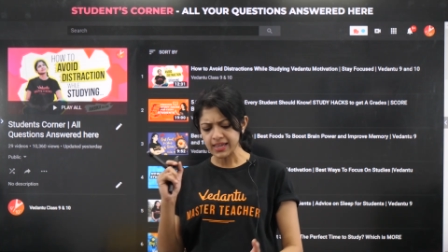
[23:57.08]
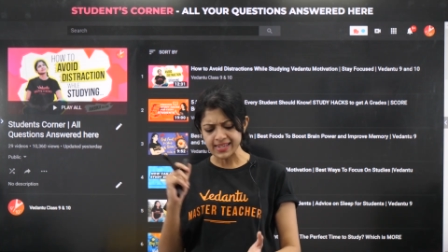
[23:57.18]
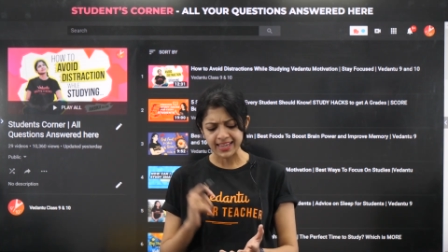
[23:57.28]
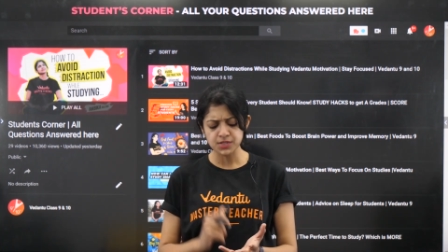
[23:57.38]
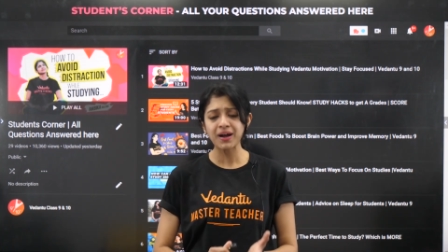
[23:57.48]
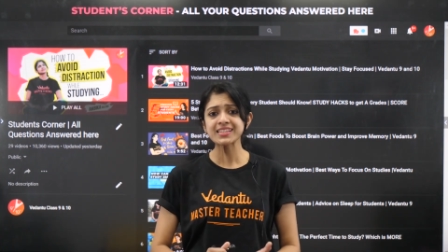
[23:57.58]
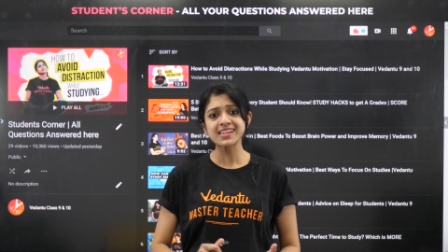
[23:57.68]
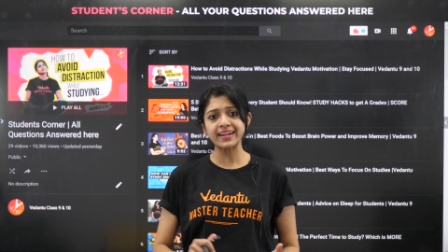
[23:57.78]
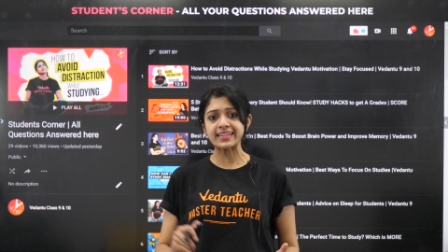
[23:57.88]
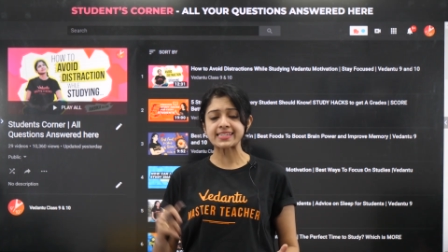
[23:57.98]
like smart
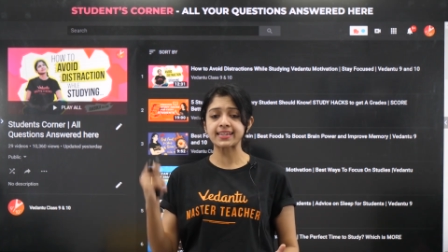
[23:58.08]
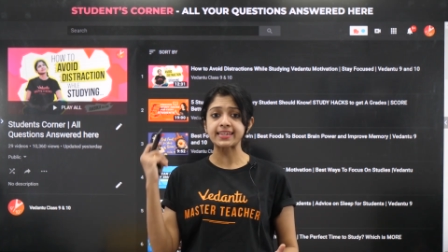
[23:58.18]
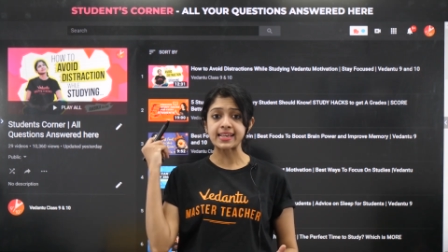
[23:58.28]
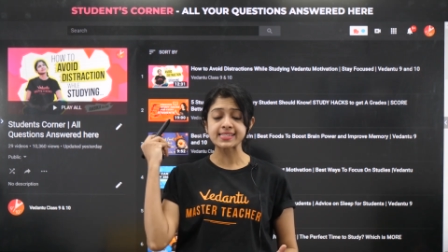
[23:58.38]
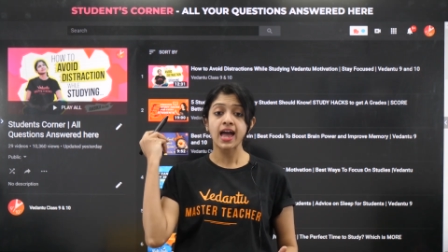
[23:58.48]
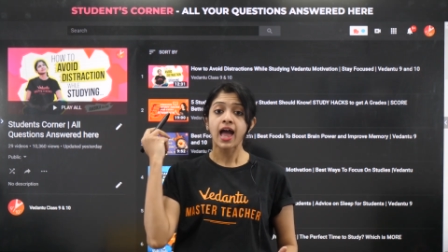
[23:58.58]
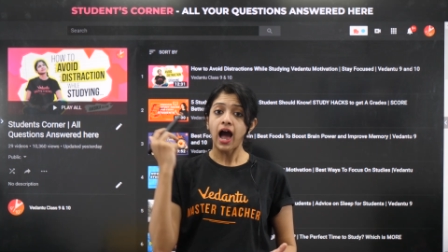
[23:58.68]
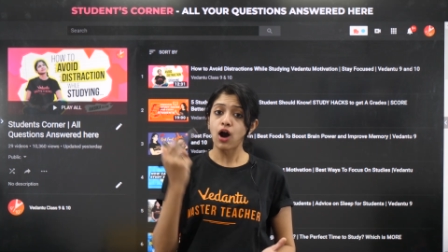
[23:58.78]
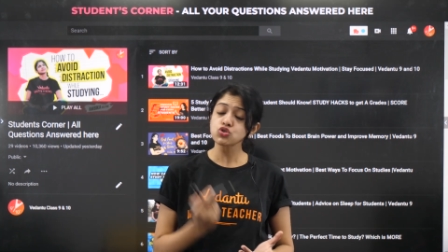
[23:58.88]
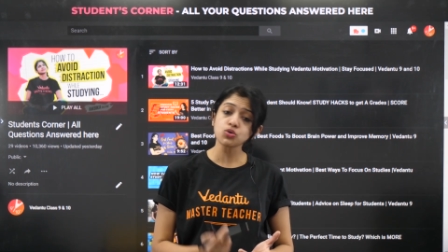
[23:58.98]
study techniques,
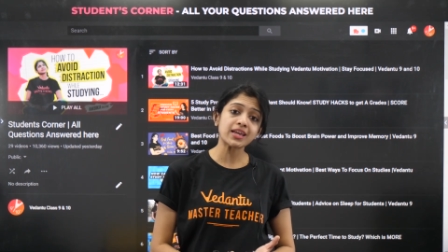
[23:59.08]
how to